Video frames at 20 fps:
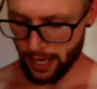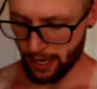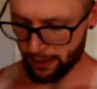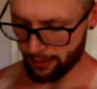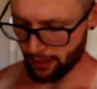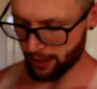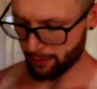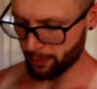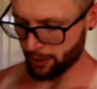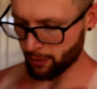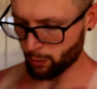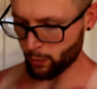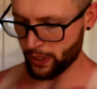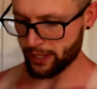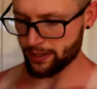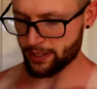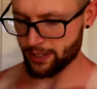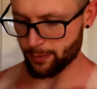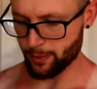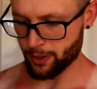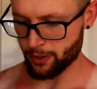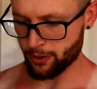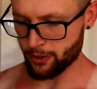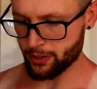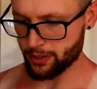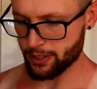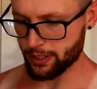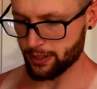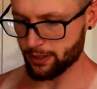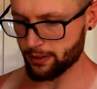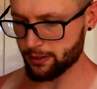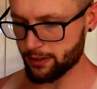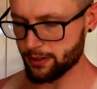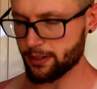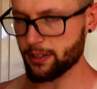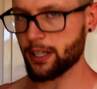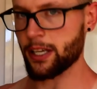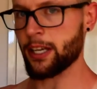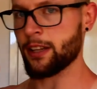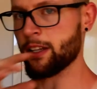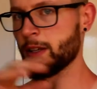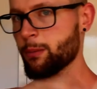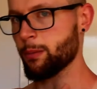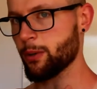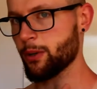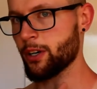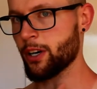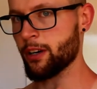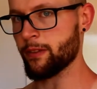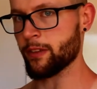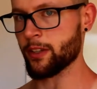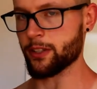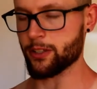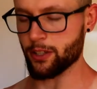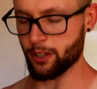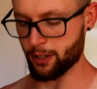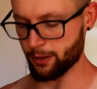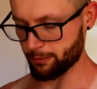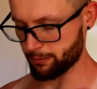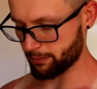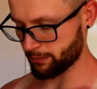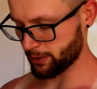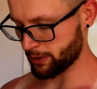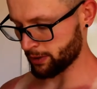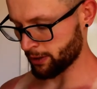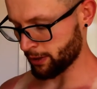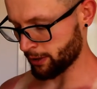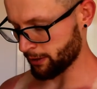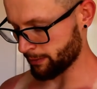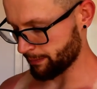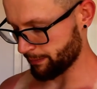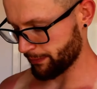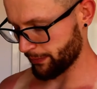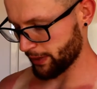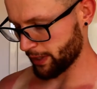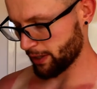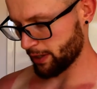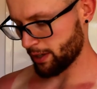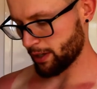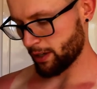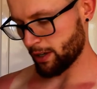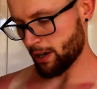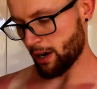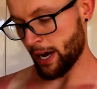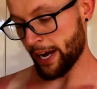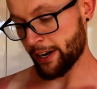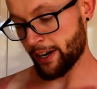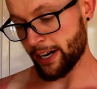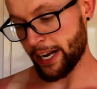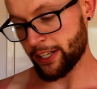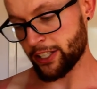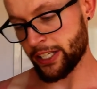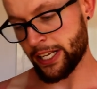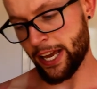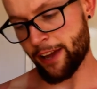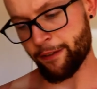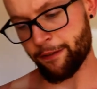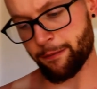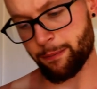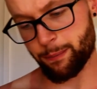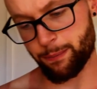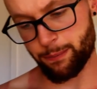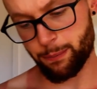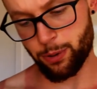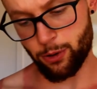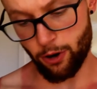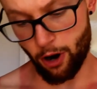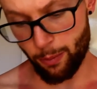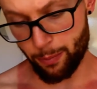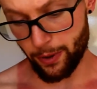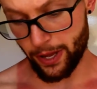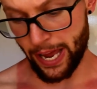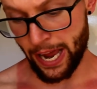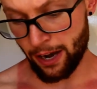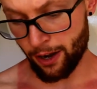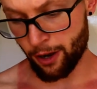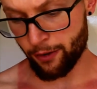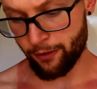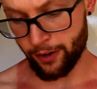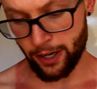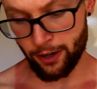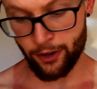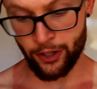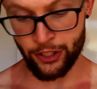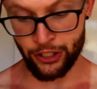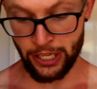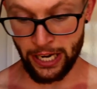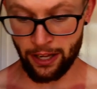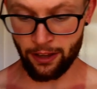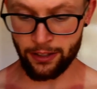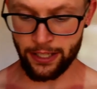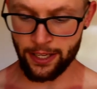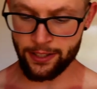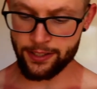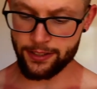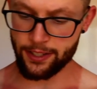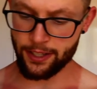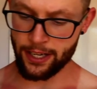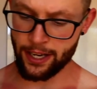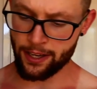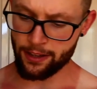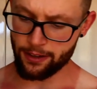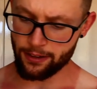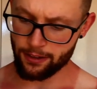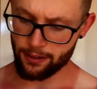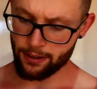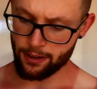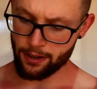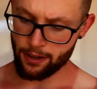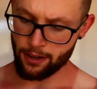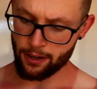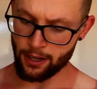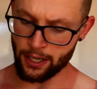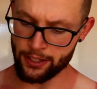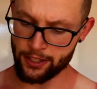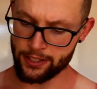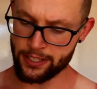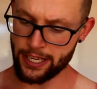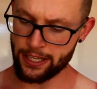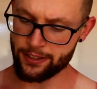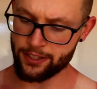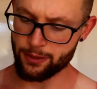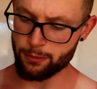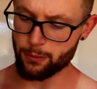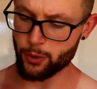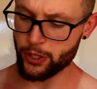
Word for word: and then I'm going to wet some of those things and then put it over the top. So I didn't actually have proper aloe vera gel yesterday. I just had some